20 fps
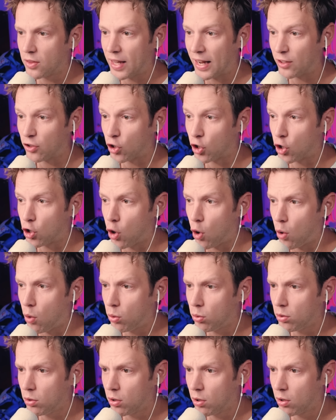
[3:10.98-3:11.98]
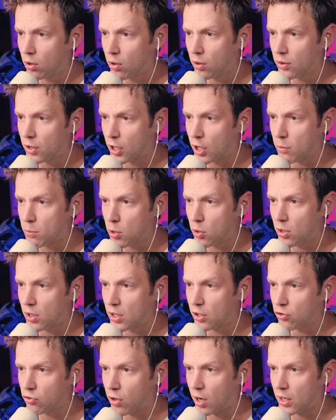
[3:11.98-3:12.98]
That's a goal? The
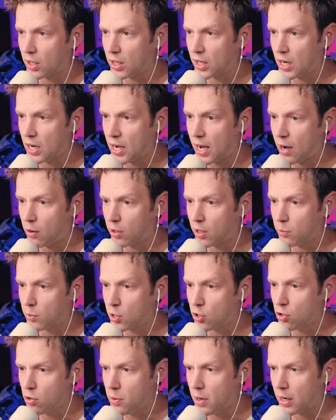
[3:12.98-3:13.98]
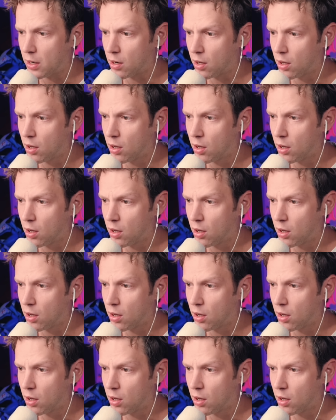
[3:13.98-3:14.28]
community is trying to get? How can we do it?